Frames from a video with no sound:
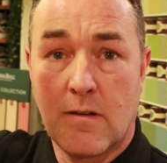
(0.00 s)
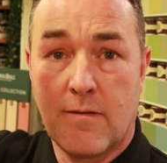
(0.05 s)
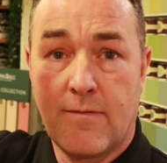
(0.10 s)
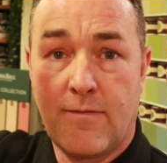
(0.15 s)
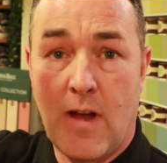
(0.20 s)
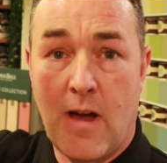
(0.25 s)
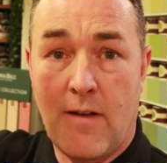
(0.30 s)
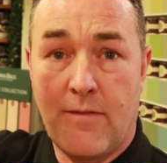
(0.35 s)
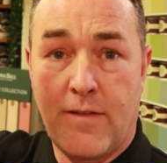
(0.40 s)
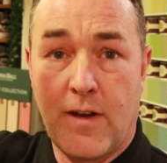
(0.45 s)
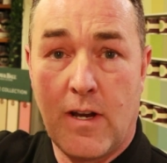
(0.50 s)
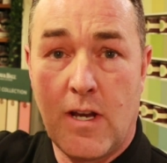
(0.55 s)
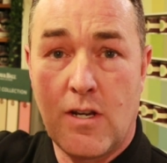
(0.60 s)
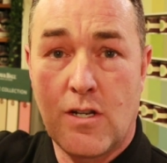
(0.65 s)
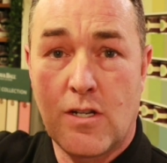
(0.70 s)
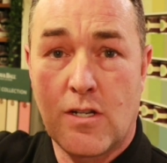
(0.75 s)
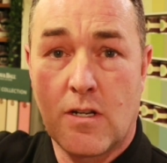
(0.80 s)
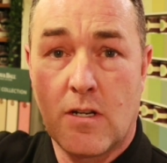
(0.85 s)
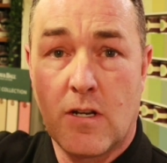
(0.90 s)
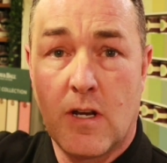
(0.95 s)
flat
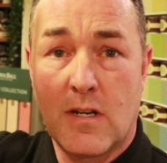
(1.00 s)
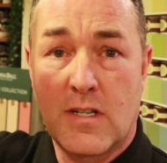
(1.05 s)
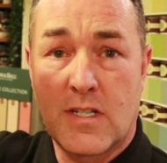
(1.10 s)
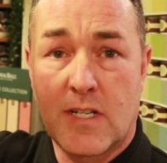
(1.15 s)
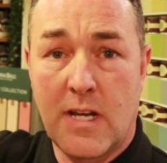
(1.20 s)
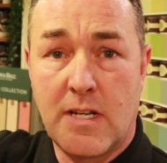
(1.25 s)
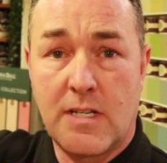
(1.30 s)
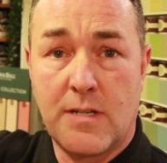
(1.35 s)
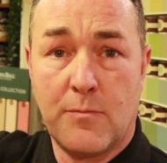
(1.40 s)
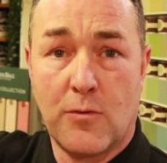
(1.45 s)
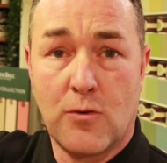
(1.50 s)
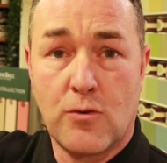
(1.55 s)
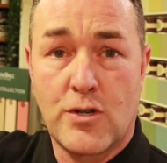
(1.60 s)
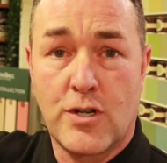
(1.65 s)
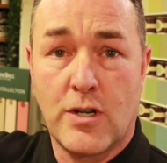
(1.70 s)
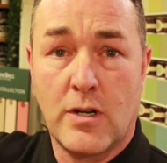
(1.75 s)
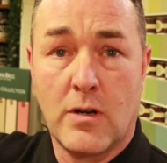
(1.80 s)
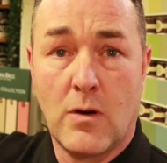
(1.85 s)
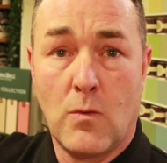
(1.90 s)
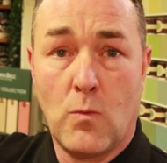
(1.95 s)
finish, estate
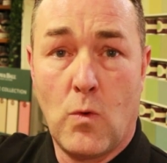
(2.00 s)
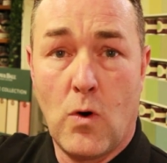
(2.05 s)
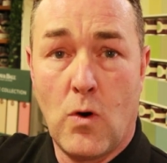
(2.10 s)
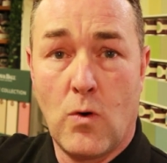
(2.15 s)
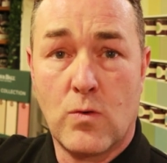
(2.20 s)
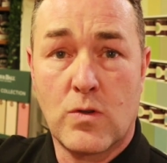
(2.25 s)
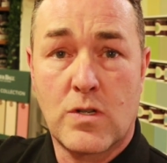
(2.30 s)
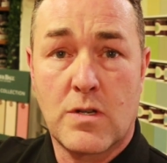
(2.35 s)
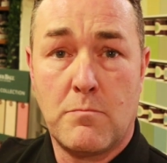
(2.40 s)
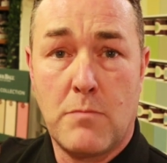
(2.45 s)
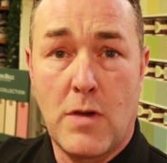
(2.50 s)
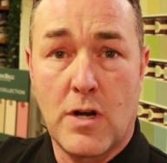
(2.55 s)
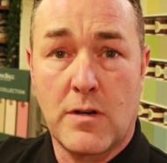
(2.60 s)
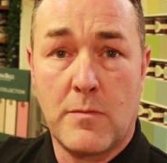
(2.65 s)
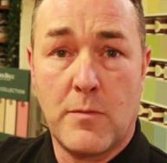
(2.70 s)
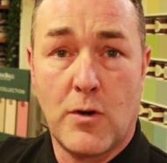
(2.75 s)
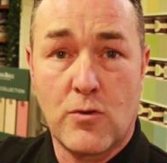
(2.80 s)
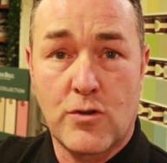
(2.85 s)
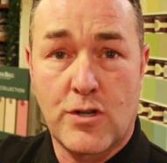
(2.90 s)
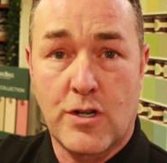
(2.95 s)
emulsion, walls, modern
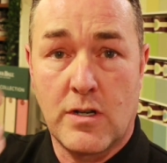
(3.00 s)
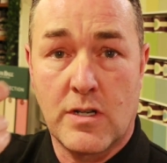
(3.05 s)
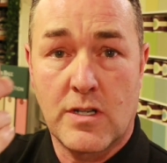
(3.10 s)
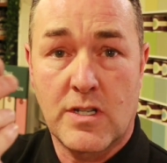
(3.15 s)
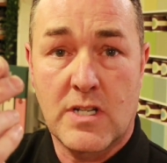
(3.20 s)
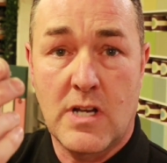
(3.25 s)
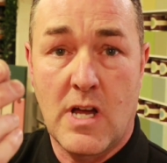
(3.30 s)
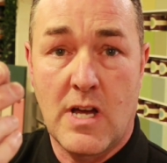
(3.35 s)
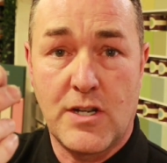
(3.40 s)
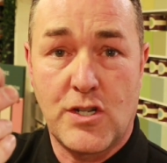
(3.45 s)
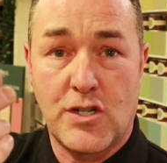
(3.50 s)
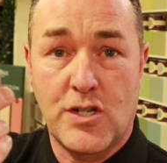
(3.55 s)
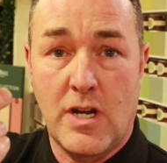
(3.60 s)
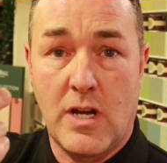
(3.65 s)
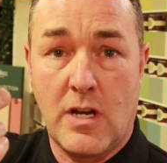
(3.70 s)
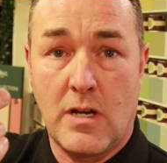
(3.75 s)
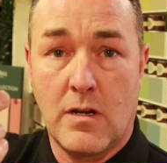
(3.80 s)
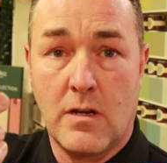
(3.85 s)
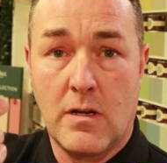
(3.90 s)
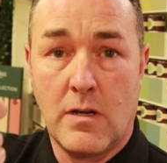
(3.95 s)
emulsion, slight
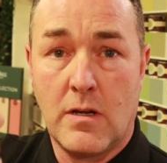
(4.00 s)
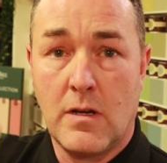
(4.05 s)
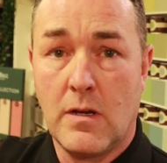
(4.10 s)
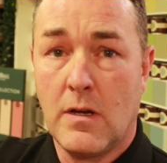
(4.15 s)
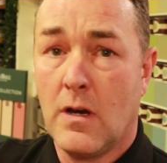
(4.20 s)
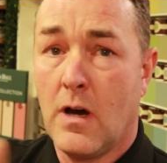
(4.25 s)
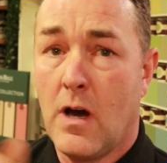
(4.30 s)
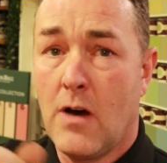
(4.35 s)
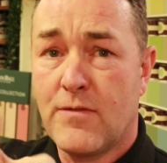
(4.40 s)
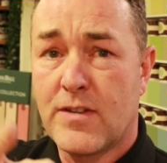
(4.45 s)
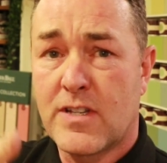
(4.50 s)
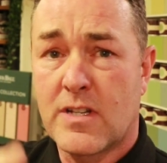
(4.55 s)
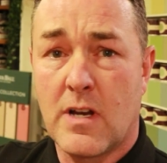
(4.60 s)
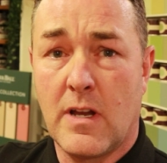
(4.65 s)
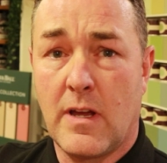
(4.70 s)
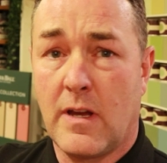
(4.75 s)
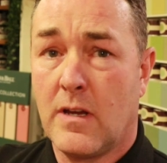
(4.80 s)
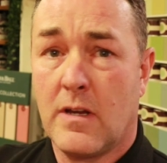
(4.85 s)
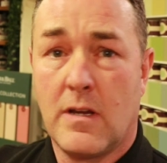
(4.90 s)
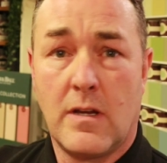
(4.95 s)
sheen.
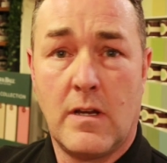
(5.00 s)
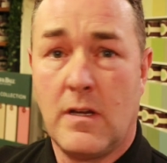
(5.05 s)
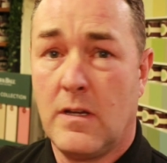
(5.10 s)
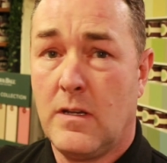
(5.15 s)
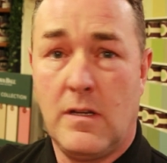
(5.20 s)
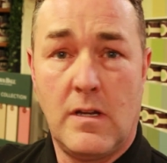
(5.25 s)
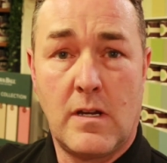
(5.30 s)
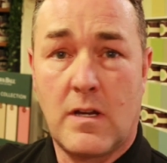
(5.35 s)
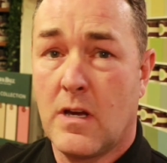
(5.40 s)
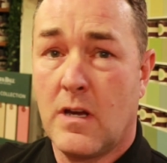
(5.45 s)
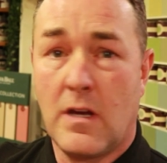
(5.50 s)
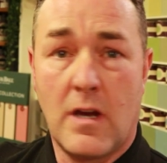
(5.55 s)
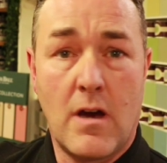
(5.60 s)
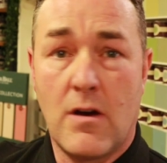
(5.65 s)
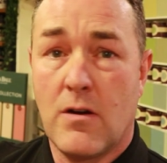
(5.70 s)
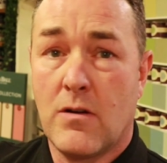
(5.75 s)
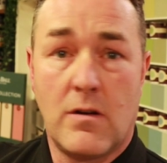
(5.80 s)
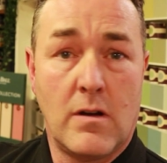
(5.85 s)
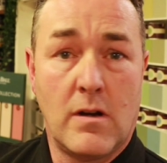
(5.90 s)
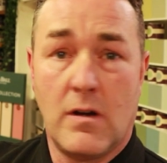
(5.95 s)
Obviously, you can
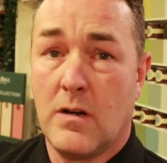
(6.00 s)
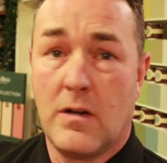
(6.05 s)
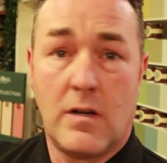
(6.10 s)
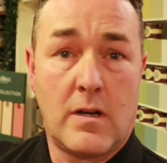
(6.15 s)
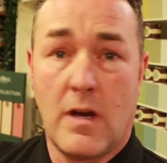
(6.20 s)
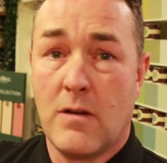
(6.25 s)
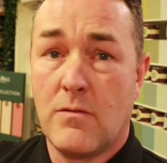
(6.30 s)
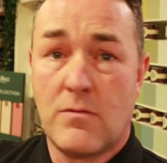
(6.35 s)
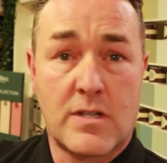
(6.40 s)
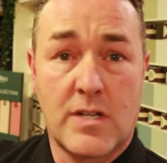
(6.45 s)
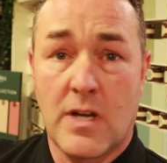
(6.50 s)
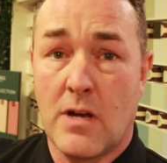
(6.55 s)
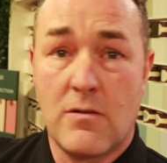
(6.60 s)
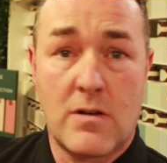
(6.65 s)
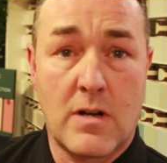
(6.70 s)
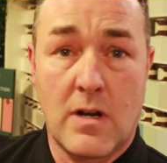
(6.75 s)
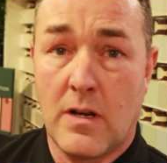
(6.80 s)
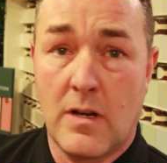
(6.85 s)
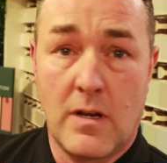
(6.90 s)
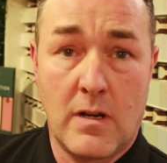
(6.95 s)
go, go
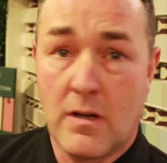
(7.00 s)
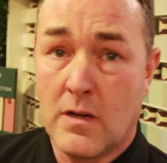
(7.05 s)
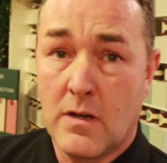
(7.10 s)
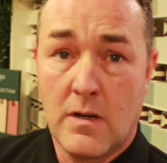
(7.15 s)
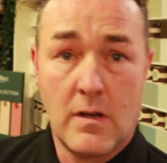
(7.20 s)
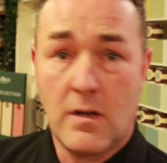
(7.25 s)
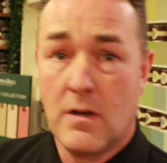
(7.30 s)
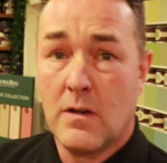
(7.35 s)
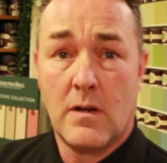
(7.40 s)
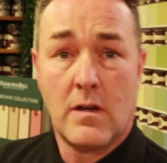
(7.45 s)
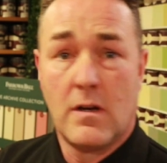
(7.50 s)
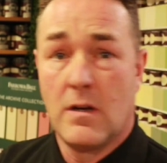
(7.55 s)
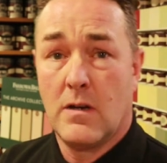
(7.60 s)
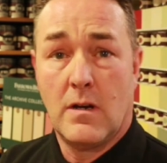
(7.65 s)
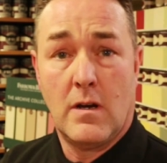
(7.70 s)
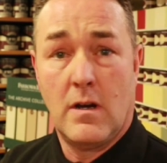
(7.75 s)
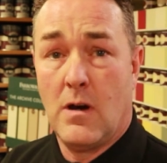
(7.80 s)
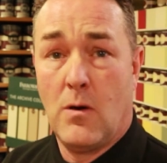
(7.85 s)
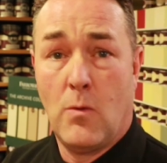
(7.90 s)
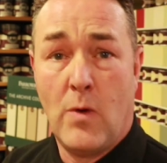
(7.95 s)
totally
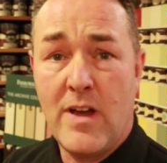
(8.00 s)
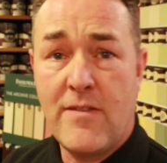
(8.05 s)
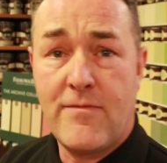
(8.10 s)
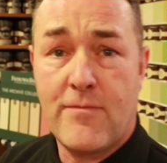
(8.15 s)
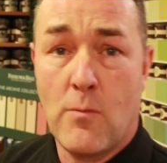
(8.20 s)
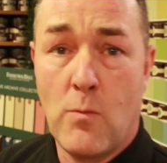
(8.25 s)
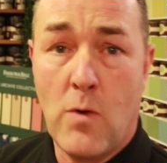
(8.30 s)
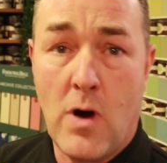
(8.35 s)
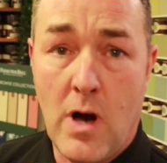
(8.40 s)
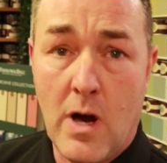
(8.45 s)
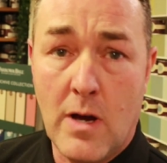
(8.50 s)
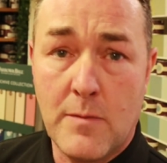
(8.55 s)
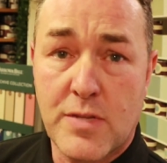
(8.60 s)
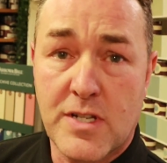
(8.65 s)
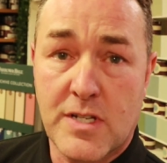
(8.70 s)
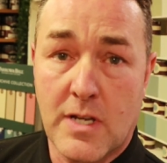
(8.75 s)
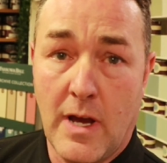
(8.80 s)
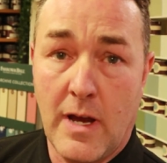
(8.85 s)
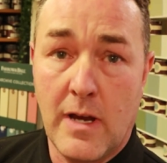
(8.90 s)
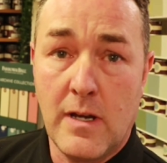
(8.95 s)
away from what I'm
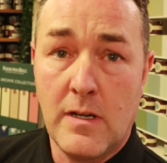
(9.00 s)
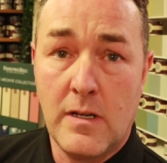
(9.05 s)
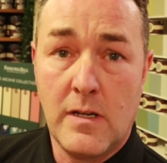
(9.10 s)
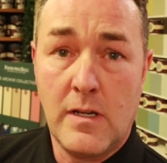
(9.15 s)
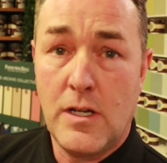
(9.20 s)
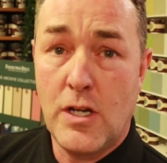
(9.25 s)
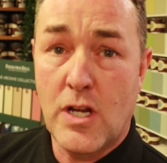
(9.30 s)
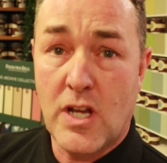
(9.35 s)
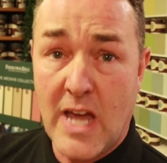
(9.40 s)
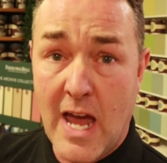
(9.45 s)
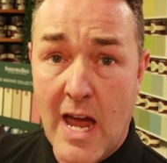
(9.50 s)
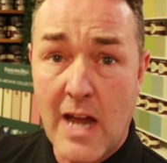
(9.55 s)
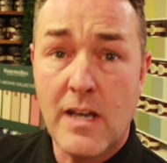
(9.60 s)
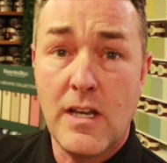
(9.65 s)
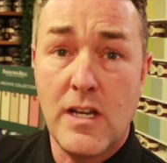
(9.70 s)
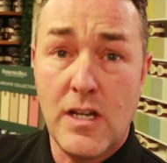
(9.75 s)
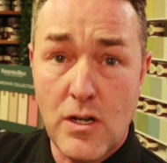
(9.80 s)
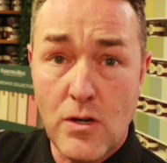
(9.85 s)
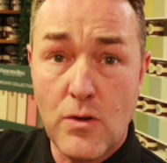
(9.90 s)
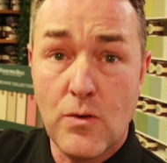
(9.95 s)
saying. You can
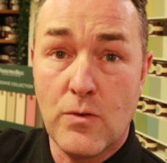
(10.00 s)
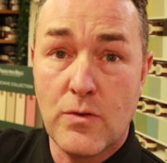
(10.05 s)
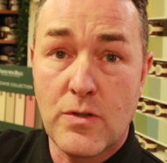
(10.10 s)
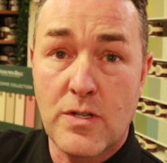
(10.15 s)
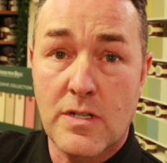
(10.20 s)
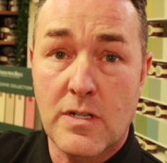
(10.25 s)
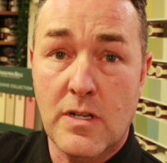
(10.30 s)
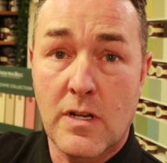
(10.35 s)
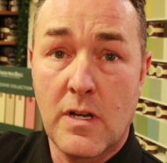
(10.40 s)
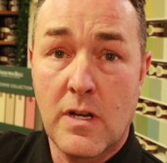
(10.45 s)
use